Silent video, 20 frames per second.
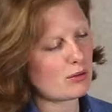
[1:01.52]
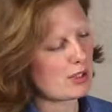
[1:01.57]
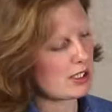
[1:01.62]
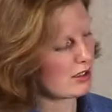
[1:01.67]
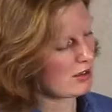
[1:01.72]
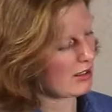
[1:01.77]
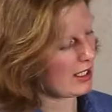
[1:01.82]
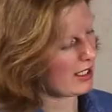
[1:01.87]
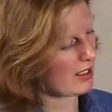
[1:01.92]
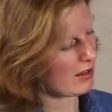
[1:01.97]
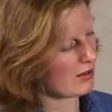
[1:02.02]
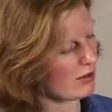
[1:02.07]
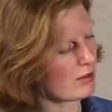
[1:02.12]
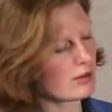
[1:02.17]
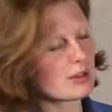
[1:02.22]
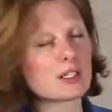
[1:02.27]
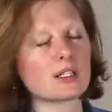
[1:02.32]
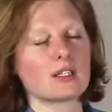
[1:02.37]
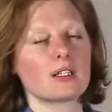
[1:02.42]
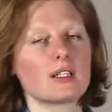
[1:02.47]
when you're hand
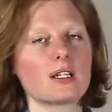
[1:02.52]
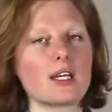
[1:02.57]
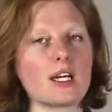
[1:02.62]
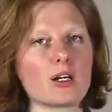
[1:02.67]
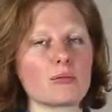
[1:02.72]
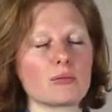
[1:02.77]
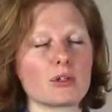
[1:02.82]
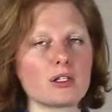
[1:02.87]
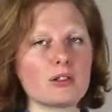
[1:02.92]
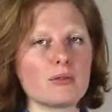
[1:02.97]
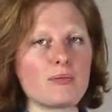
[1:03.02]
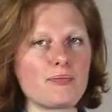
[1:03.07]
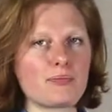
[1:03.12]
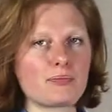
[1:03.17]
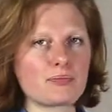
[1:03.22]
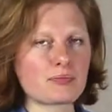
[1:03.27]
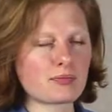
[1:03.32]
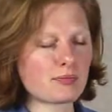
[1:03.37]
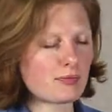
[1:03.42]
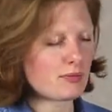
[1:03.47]
holding the camera,
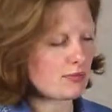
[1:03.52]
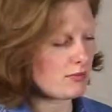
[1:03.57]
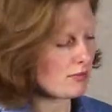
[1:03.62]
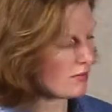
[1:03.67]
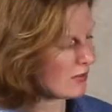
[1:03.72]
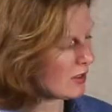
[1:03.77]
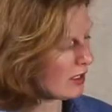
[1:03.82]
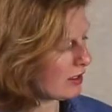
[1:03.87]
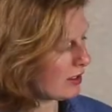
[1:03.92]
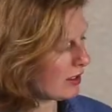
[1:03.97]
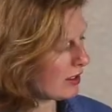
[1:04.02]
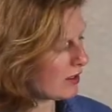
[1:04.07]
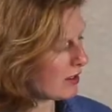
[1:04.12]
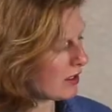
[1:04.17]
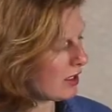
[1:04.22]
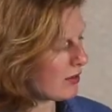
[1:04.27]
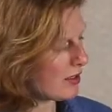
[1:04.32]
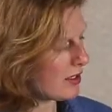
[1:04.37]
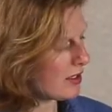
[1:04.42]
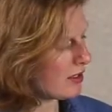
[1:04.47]
the
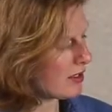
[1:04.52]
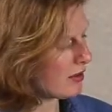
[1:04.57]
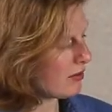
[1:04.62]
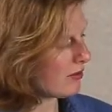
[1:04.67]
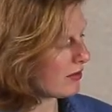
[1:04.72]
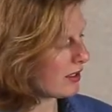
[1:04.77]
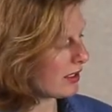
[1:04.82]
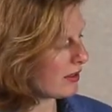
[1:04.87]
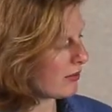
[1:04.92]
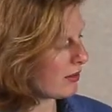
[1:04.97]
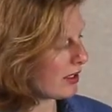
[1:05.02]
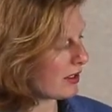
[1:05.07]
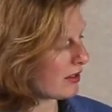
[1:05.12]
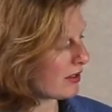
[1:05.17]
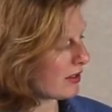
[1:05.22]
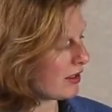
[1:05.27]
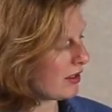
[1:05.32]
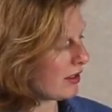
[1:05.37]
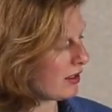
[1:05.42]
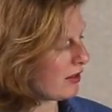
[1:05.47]
slowest you really want
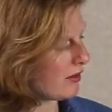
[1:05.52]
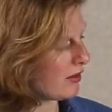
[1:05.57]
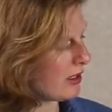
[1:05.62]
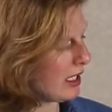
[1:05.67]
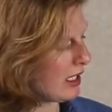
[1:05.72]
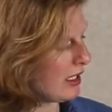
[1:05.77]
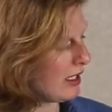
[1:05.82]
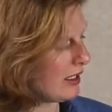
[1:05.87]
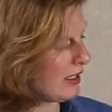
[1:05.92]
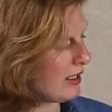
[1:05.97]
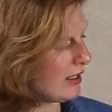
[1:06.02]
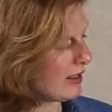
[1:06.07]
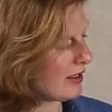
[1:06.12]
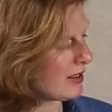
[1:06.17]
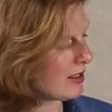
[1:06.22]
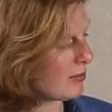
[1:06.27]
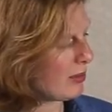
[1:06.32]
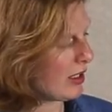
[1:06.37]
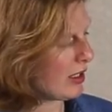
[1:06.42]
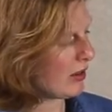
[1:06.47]
to go
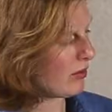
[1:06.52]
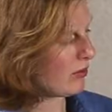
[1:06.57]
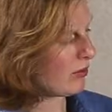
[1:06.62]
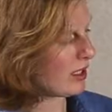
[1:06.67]
is about